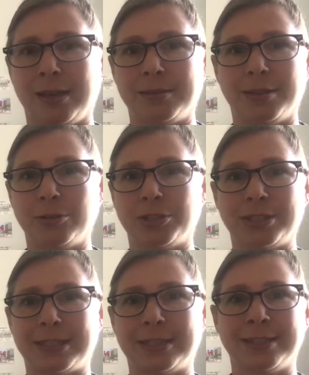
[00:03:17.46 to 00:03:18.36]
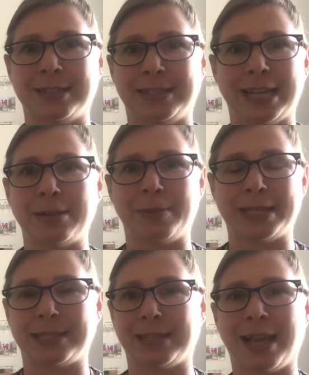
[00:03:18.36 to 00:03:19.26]
There just isn't a
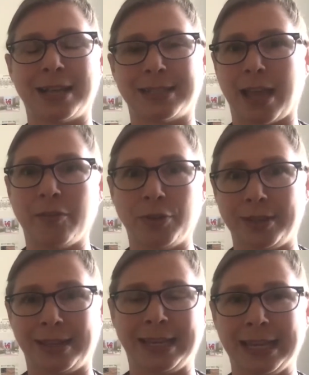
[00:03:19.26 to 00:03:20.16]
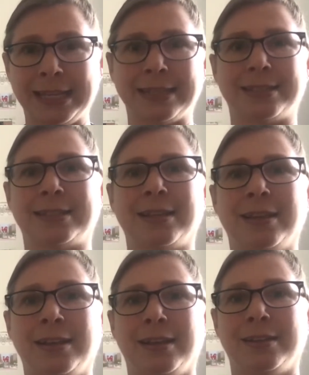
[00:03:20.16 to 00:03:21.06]
database that has everything in it
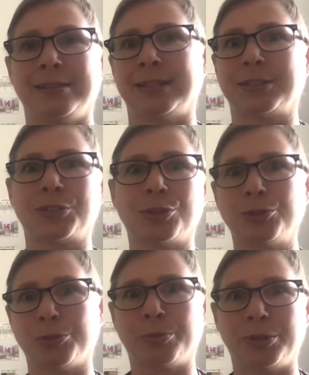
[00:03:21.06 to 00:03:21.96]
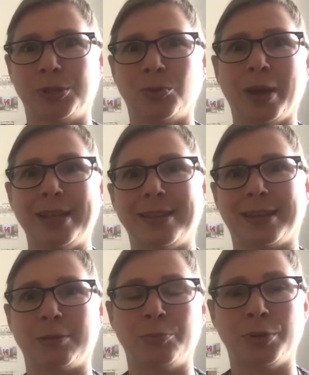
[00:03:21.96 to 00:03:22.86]
and that's searchable in a way
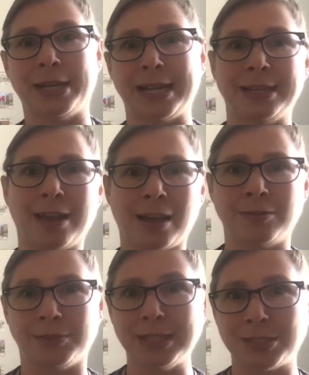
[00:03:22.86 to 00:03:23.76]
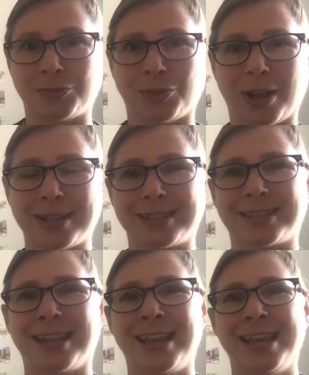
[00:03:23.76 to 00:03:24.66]
that can print any kind of list for
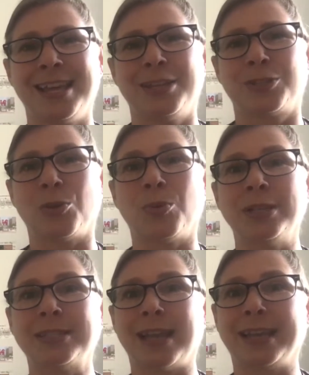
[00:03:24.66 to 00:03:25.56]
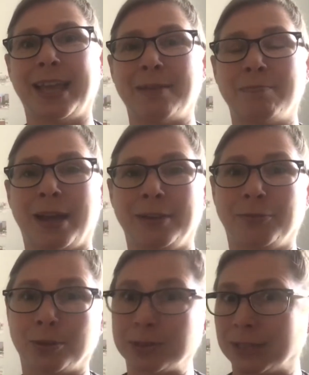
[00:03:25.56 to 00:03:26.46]
us. So once I get my
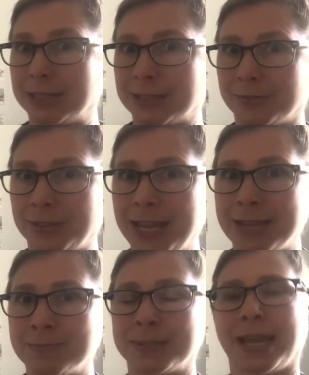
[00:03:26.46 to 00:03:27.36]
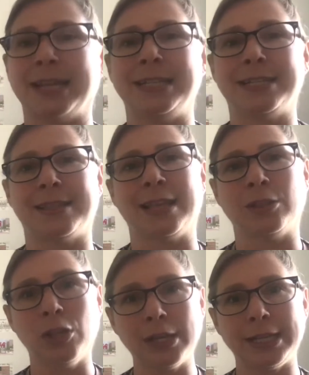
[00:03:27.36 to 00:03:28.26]
first list of names, I need to
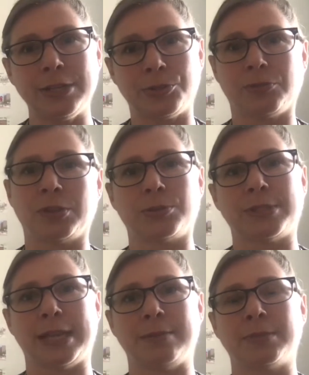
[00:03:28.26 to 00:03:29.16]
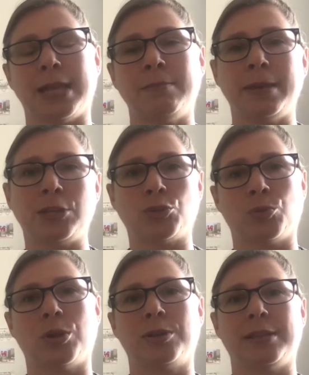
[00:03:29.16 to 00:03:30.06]
then look at each of those names and make
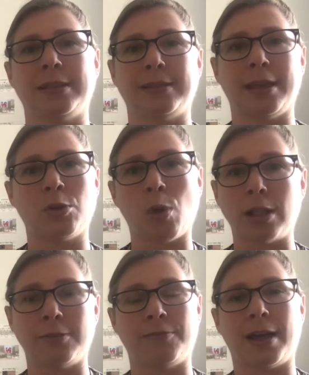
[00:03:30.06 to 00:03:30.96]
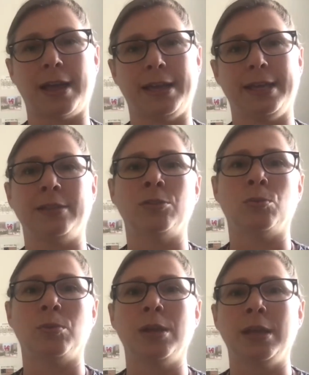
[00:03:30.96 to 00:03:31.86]
sure that they qualify in